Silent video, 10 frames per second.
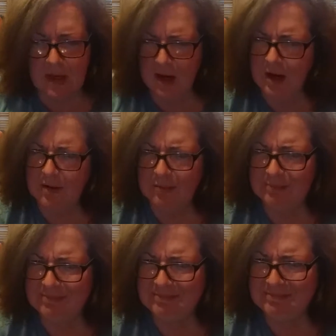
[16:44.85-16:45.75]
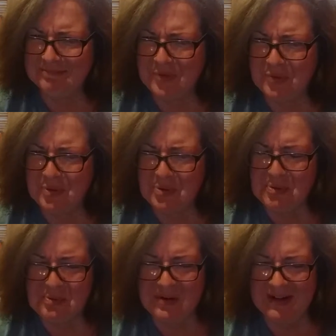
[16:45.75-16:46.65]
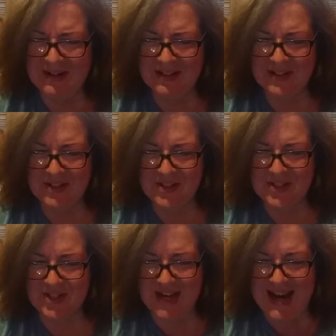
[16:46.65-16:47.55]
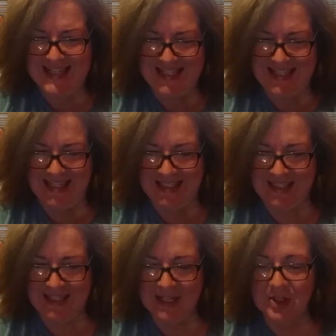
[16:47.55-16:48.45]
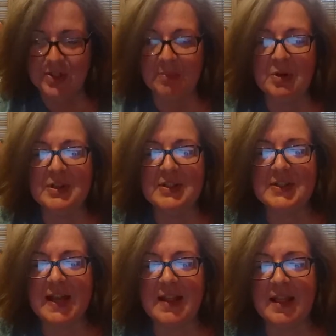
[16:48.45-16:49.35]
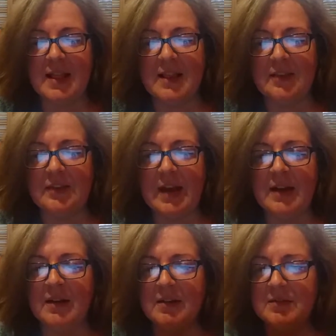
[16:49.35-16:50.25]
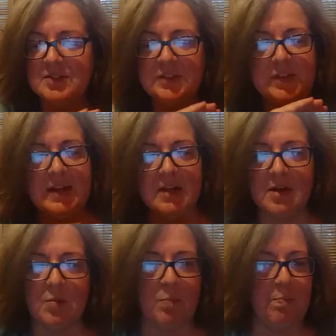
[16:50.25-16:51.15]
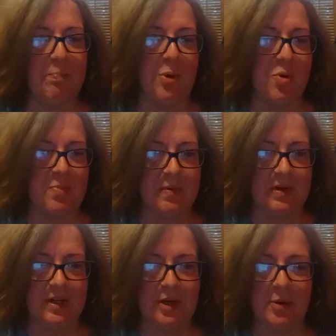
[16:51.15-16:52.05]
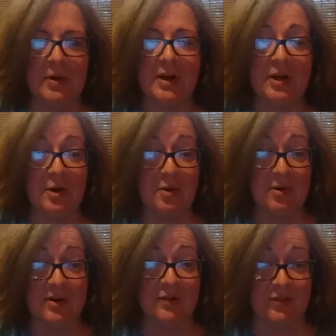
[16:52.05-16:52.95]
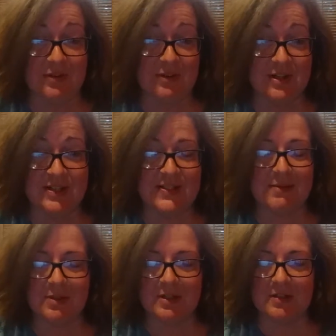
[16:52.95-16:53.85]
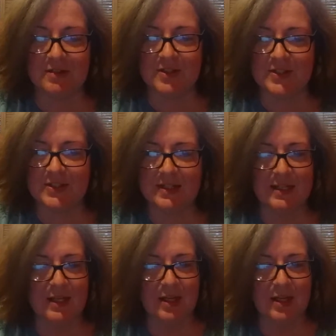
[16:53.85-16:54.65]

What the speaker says: through chatting. So I'm going to set just like in a boom, here is the list. I'm going to just